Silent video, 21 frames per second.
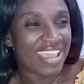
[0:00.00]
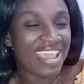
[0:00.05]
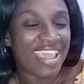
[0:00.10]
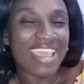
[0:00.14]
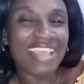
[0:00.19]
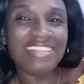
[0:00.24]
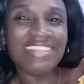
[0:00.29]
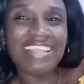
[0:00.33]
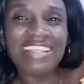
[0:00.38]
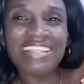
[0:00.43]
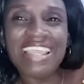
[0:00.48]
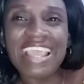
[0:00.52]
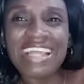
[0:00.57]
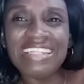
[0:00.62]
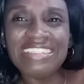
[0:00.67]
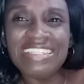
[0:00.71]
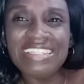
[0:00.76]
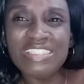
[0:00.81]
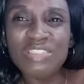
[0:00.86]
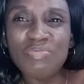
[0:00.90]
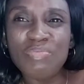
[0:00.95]
And then he had
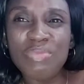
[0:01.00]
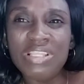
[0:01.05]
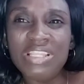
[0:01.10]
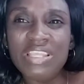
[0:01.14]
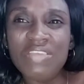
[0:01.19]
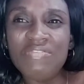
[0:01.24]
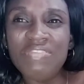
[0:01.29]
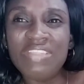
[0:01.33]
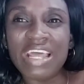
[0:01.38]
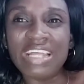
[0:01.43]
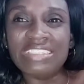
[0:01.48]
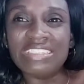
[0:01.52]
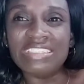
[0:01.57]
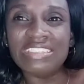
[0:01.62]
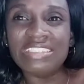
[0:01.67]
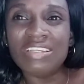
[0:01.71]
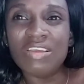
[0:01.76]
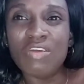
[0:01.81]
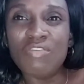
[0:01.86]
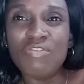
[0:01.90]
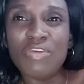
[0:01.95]
this belief that
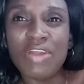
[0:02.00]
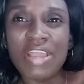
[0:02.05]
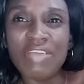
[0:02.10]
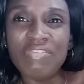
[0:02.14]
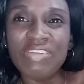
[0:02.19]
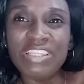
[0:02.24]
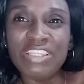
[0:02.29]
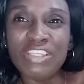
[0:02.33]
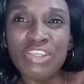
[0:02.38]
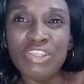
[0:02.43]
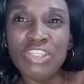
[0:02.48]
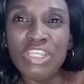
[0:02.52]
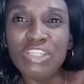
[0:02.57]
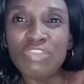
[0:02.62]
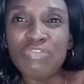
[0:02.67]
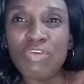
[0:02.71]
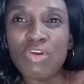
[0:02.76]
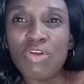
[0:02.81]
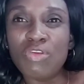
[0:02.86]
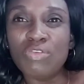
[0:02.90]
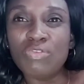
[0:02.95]
for everything you need
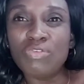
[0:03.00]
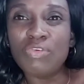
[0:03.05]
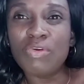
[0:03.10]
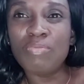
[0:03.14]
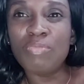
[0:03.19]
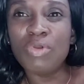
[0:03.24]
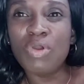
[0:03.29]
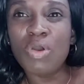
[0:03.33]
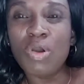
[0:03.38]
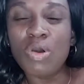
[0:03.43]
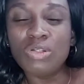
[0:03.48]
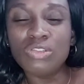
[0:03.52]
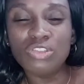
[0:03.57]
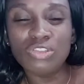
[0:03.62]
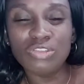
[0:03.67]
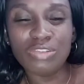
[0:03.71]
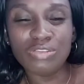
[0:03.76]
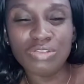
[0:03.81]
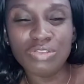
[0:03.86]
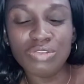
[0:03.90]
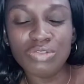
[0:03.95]
from God,
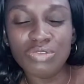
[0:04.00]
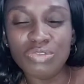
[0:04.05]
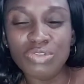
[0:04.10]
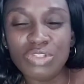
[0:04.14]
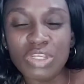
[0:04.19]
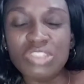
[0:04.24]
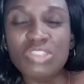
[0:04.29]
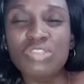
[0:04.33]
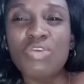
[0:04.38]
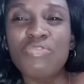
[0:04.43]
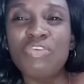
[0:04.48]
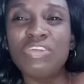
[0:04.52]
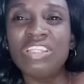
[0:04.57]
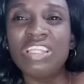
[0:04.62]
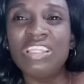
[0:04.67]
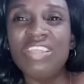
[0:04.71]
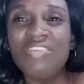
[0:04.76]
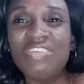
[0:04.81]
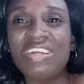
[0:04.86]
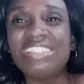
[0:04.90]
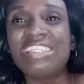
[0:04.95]
you just go for
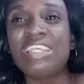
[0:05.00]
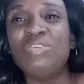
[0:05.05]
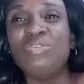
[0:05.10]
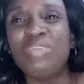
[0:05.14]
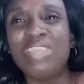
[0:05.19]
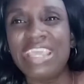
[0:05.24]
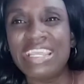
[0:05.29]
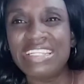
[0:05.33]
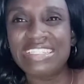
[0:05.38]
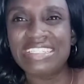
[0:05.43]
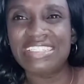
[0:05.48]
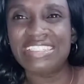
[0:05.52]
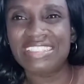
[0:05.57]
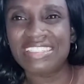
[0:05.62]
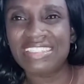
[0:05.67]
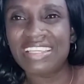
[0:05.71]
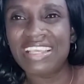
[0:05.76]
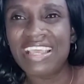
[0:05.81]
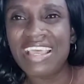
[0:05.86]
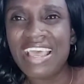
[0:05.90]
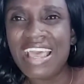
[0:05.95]
deliverance and you get
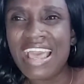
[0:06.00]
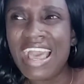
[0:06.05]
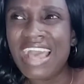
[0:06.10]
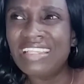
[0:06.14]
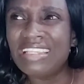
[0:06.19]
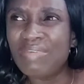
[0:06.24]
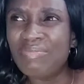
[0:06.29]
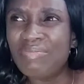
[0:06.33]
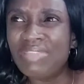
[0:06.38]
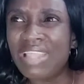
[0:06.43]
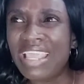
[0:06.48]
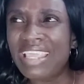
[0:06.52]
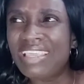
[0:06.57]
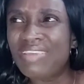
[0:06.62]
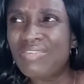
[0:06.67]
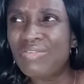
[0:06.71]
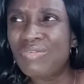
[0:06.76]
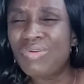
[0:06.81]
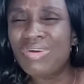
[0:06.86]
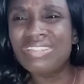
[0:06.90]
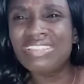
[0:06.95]
it. And I'm like,
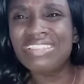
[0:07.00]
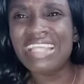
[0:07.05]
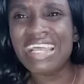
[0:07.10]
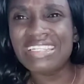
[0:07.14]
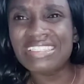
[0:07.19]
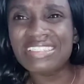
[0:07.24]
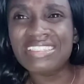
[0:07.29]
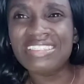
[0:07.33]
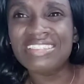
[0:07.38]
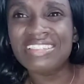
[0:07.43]
what's that?